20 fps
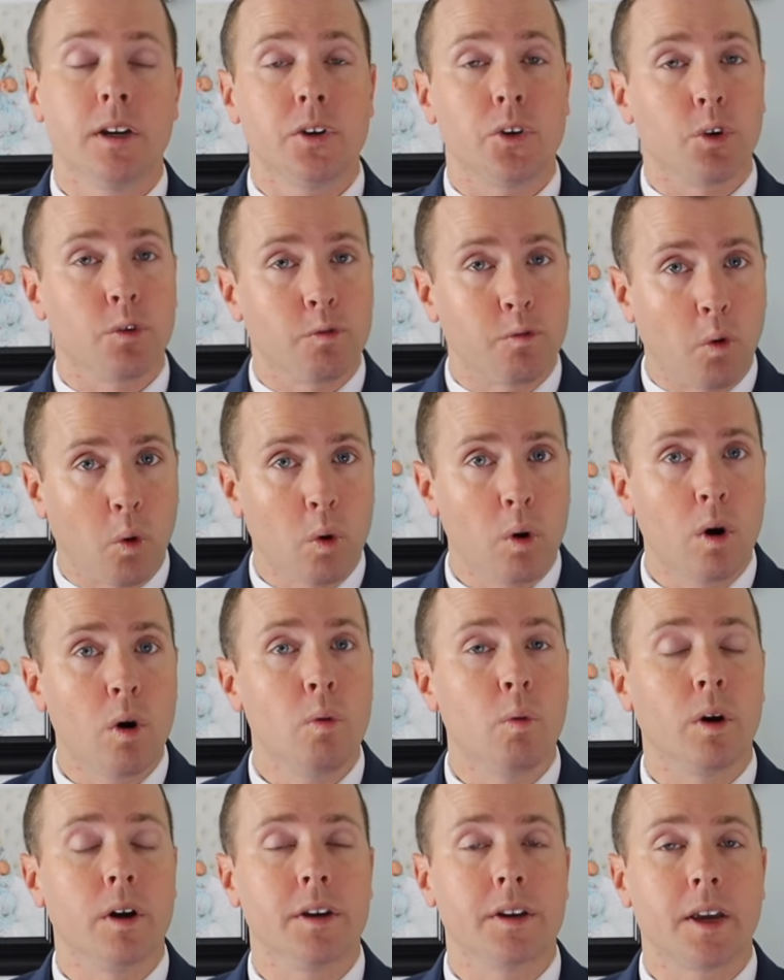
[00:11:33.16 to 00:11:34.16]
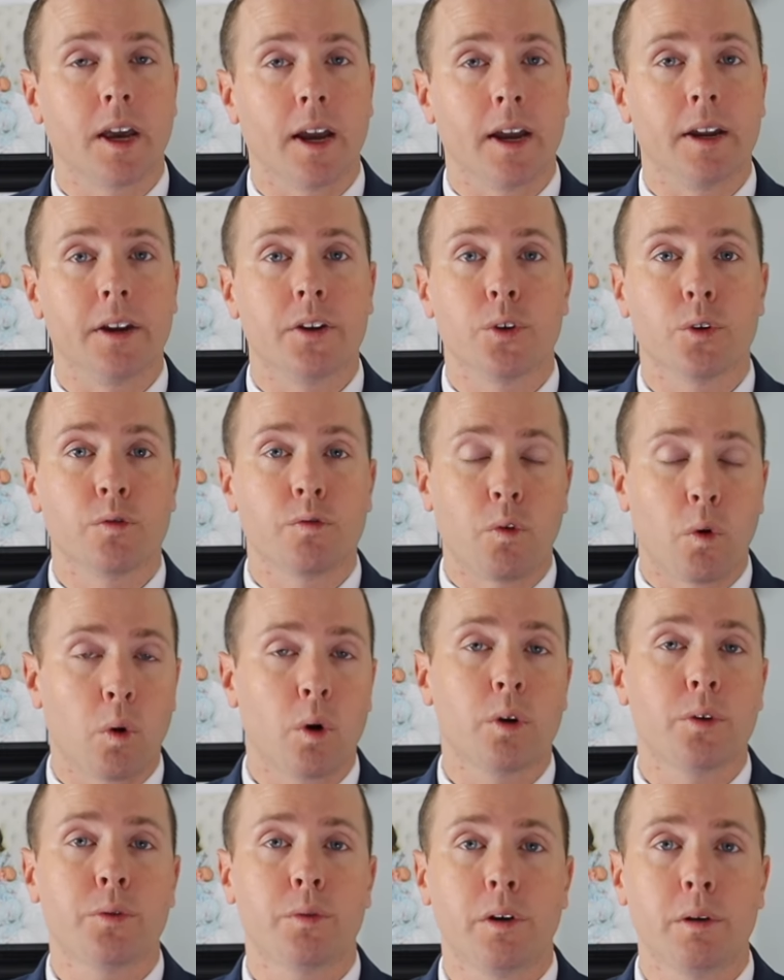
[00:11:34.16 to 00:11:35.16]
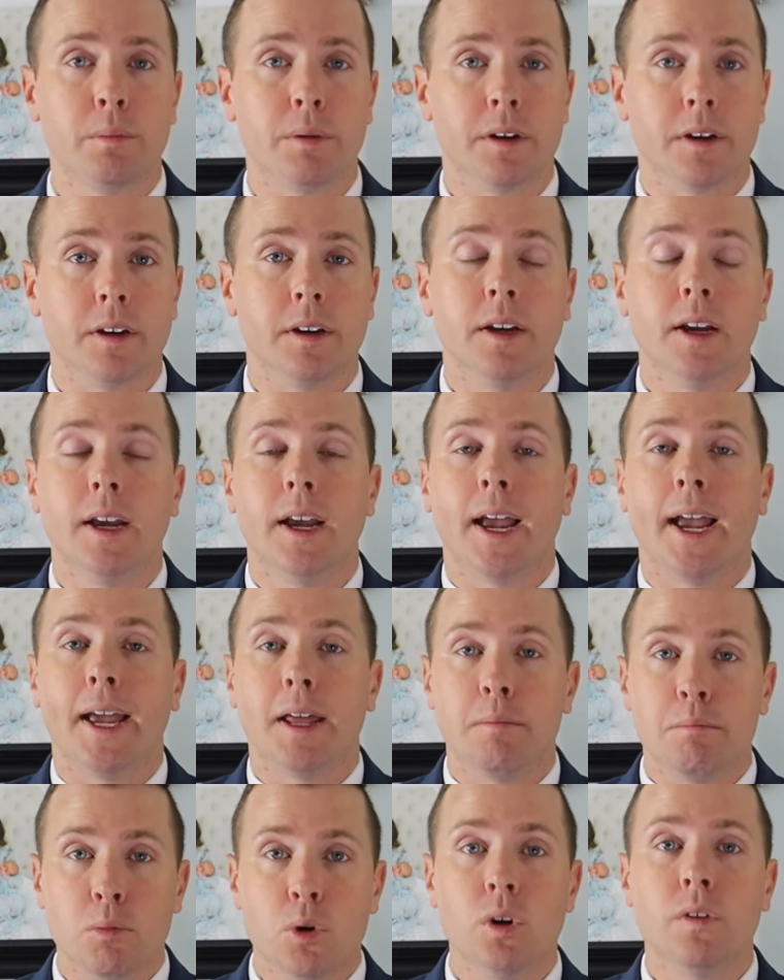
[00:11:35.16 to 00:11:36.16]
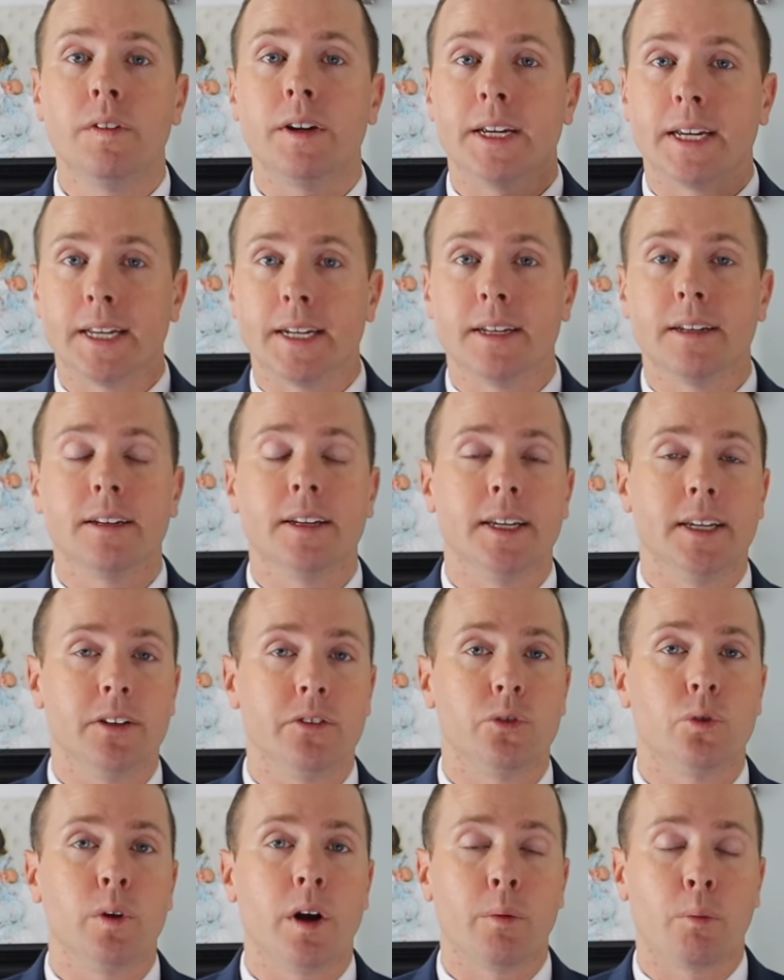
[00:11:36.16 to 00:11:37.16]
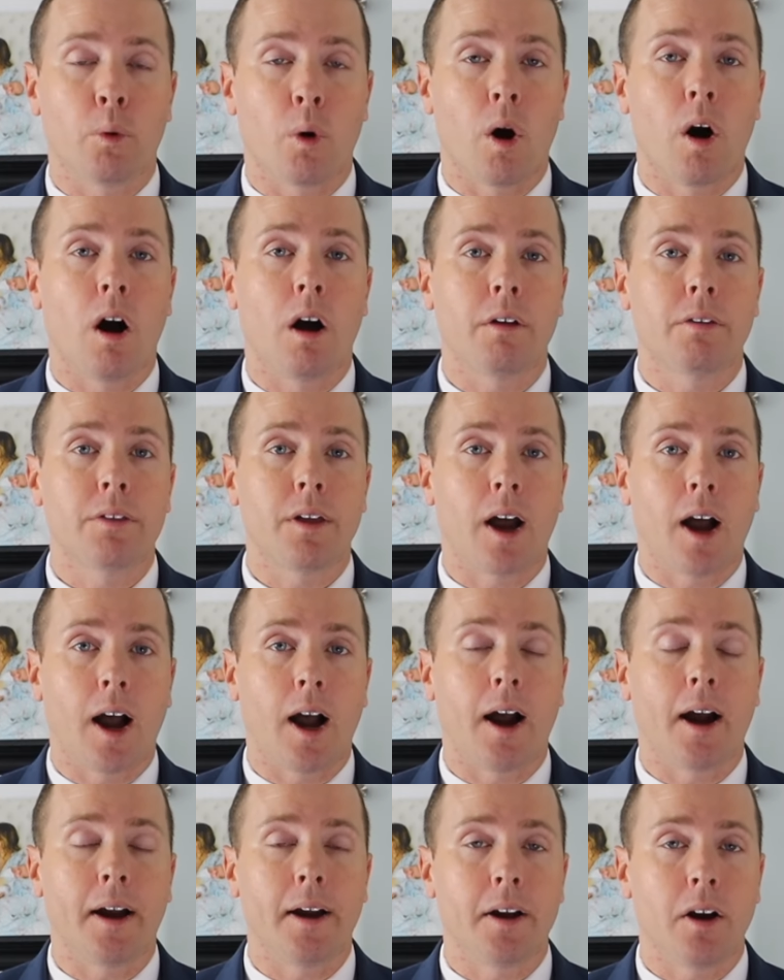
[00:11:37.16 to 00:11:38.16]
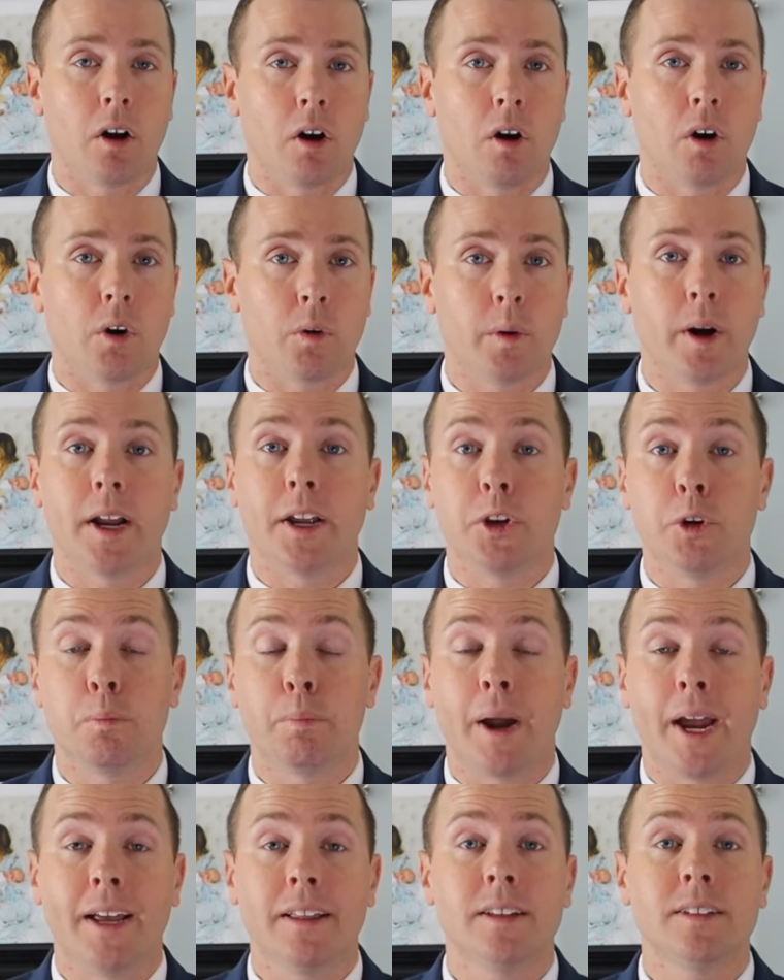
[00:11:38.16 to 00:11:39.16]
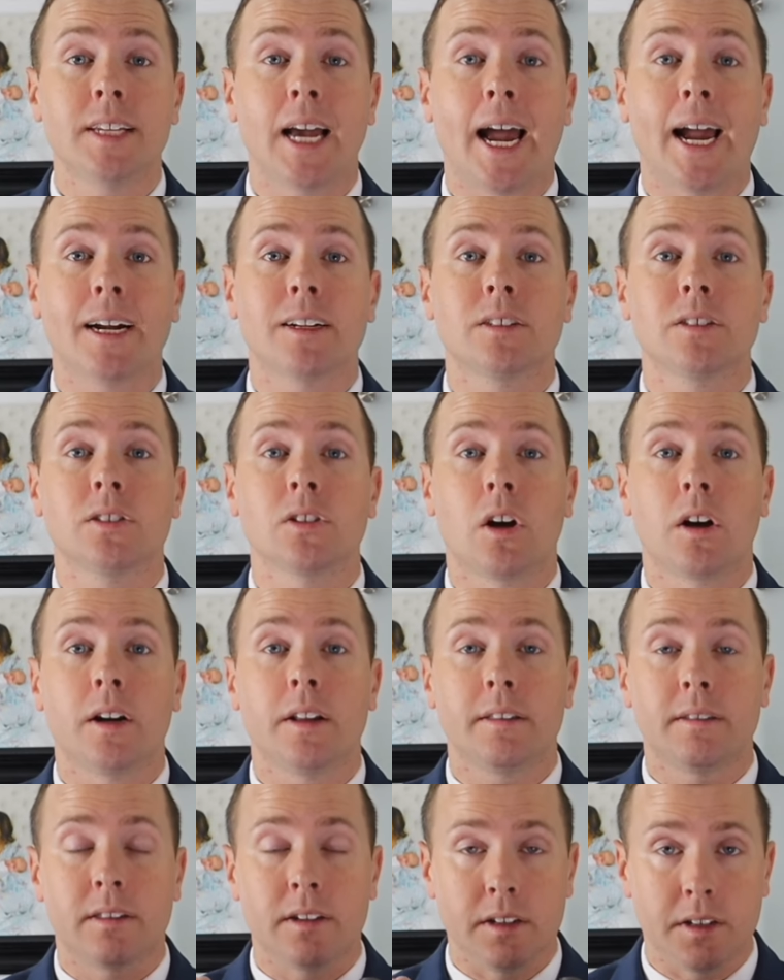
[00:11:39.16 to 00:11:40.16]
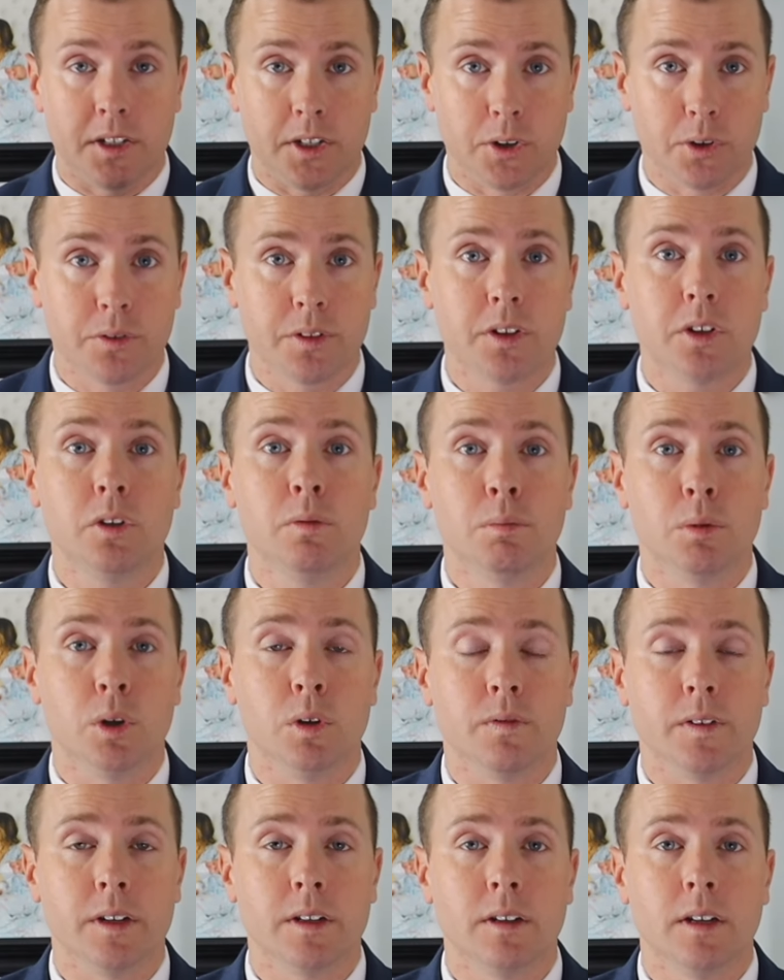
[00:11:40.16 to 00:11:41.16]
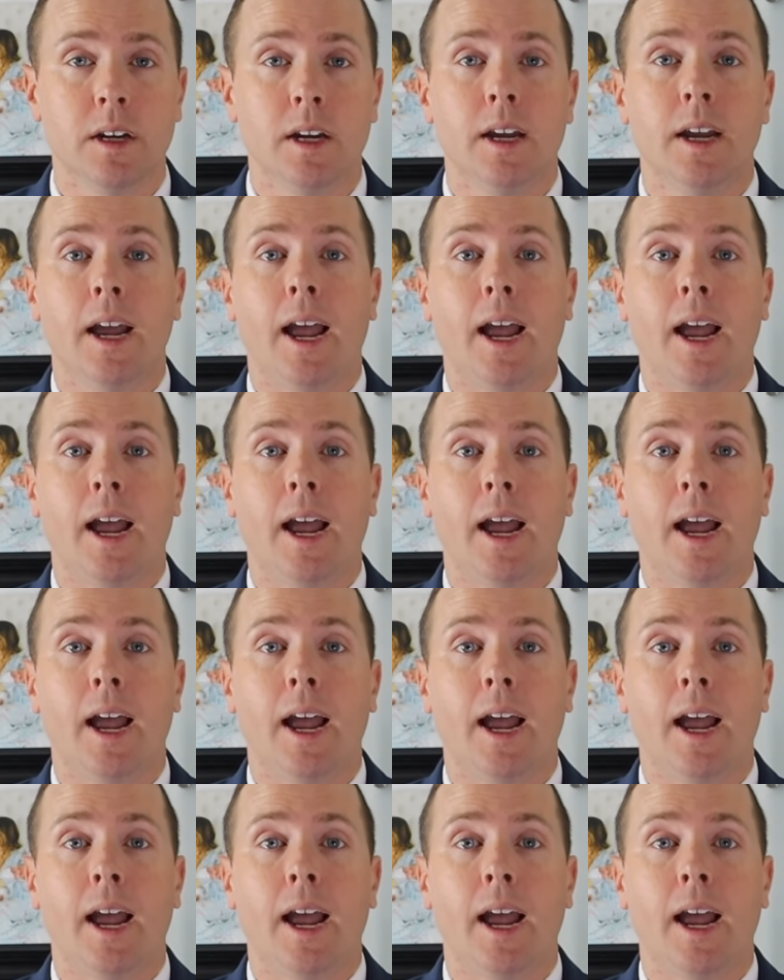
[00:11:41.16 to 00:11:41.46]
your 401k, your 403b, and moving it into a Roth IRA. You pay the taxes on it the year that you move it,